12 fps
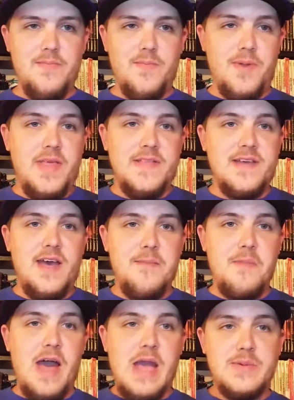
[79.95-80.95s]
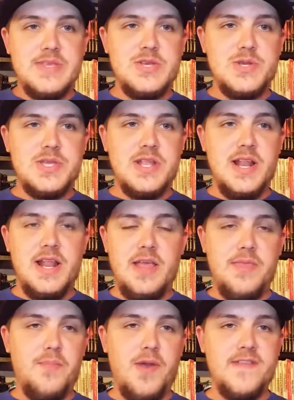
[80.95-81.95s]
by the time I was interested in it
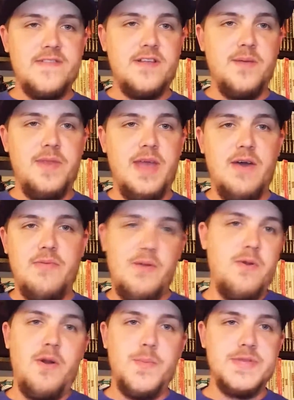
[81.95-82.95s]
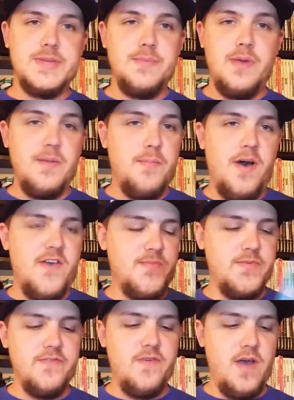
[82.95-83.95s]
and the price had come down, they were almost
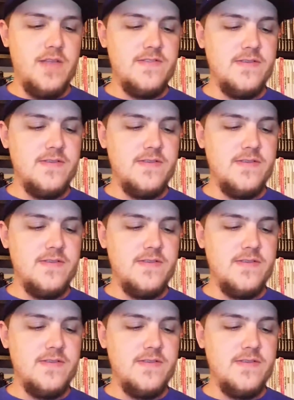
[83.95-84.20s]
impossible to find.